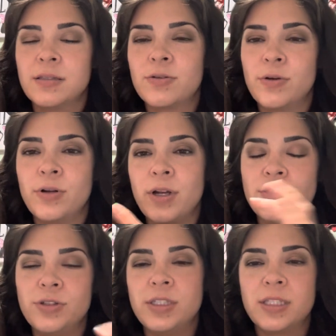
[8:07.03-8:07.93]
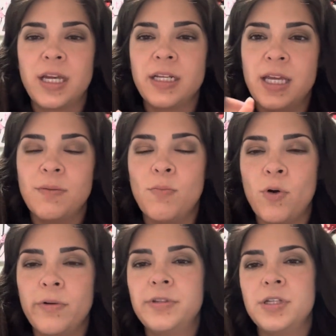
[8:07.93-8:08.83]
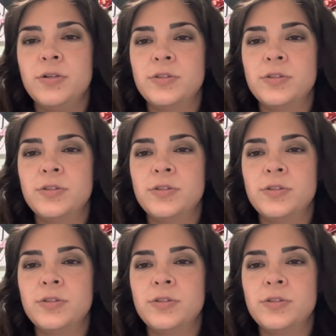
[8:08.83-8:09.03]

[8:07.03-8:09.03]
Critter Country is kind of getting morphed too,